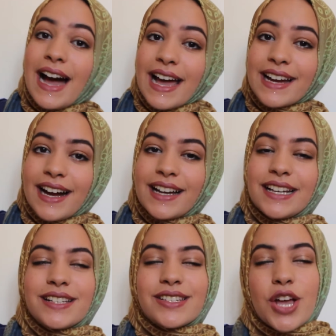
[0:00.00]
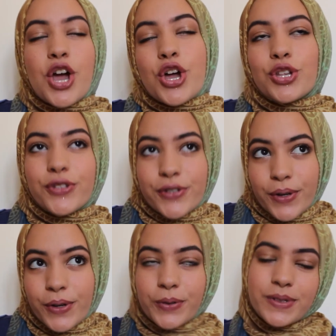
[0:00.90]
Hi guys,
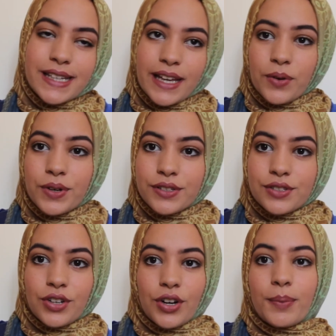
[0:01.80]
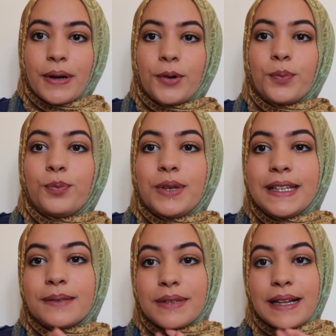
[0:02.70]
so today I wanted to talk about
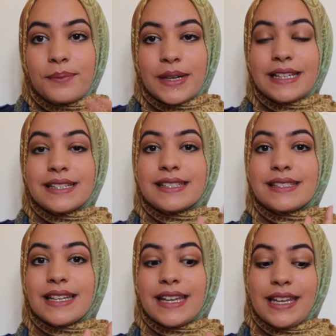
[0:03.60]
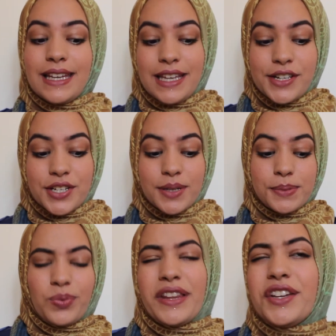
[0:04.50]
being plant-based in
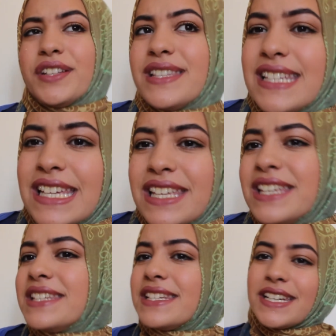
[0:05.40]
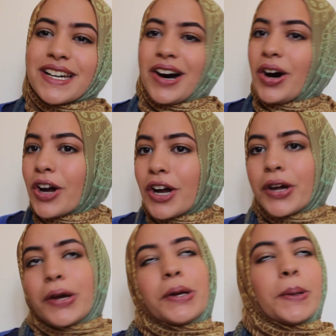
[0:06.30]
Egypt, whether it's easy,
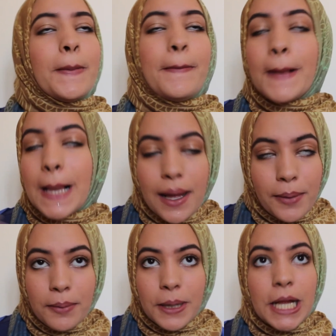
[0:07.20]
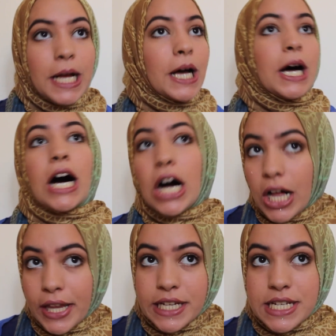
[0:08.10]
hard, blah blah blah,
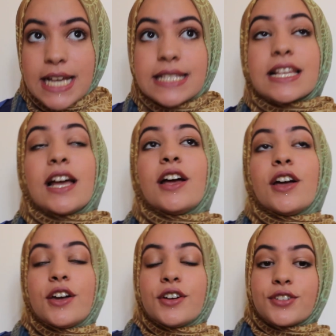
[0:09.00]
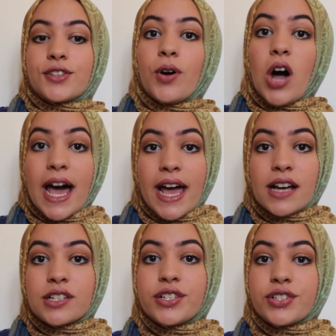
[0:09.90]
all that jazz. So I
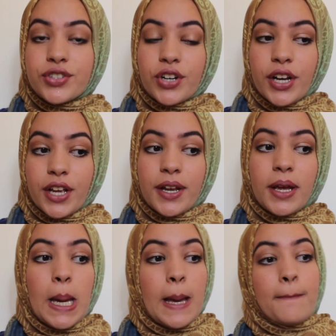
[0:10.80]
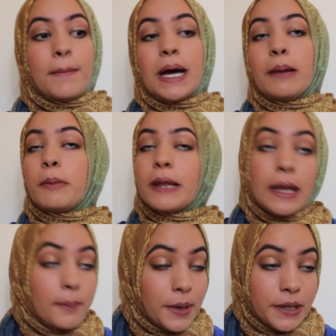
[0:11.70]
actually started my
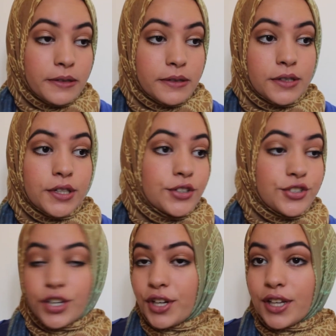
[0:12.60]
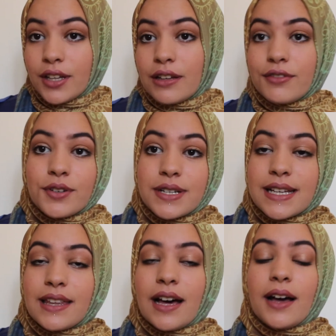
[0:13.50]
plant-based journey, if you want to
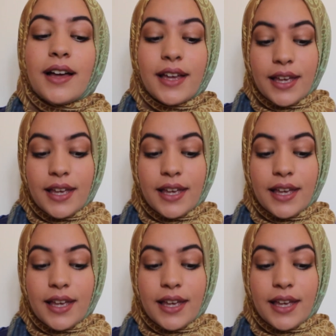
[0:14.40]
say that.